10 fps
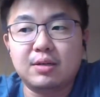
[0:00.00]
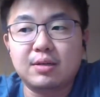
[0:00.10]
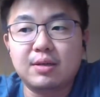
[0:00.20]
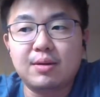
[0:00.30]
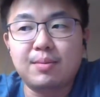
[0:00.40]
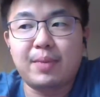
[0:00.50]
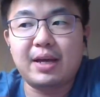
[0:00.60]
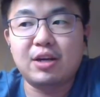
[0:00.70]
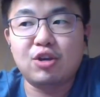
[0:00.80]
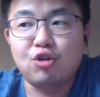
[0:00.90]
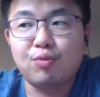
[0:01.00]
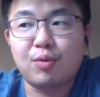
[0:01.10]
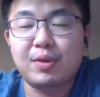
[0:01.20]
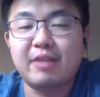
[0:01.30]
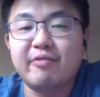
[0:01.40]
Buying a new
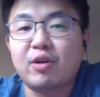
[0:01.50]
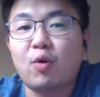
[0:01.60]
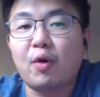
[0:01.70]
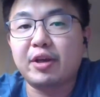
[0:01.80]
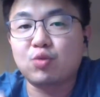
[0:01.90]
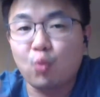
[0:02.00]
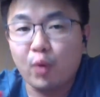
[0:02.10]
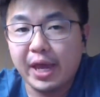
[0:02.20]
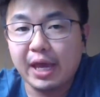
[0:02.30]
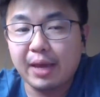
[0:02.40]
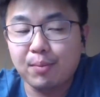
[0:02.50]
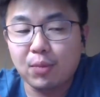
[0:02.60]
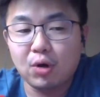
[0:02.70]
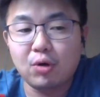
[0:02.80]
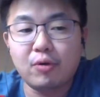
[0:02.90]
property requires way
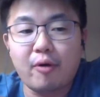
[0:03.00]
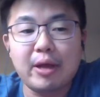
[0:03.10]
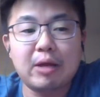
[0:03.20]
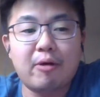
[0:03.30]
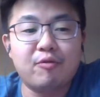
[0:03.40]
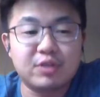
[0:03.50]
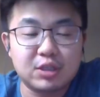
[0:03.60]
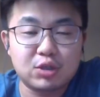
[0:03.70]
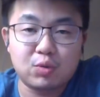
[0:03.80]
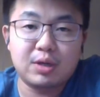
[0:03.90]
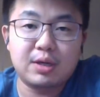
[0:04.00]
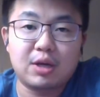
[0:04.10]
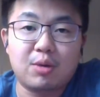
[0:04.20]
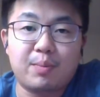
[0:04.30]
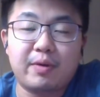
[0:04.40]
more research work in
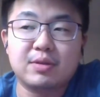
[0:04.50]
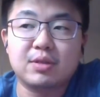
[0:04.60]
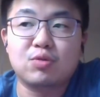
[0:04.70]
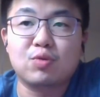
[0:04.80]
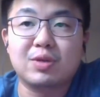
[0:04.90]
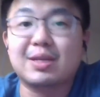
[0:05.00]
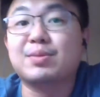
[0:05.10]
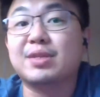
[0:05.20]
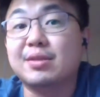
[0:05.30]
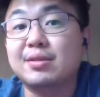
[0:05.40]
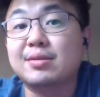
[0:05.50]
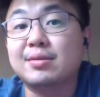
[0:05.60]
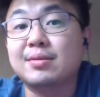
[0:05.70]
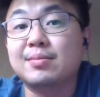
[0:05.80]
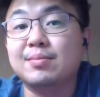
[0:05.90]
comparison to a subsale.
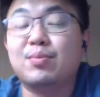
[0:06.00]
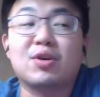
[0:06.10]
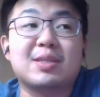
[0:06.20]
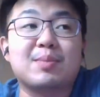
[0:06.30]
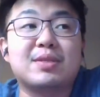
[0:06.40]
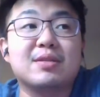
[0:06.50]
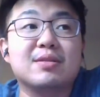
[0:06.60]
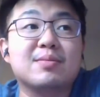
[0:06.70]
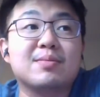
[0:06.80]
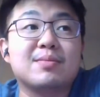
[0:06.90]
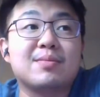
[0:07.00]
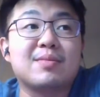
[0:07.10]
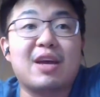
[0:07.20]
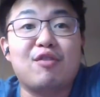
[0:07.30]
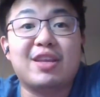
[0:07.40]
Because subsale,
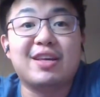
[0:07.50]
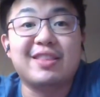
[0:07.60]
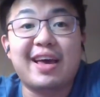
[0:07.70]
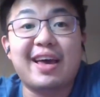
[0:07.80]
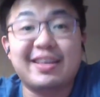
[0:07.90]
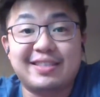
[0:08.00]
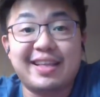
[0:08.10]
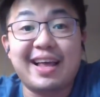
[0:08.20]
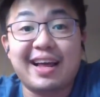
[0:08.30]
everything there is there lah.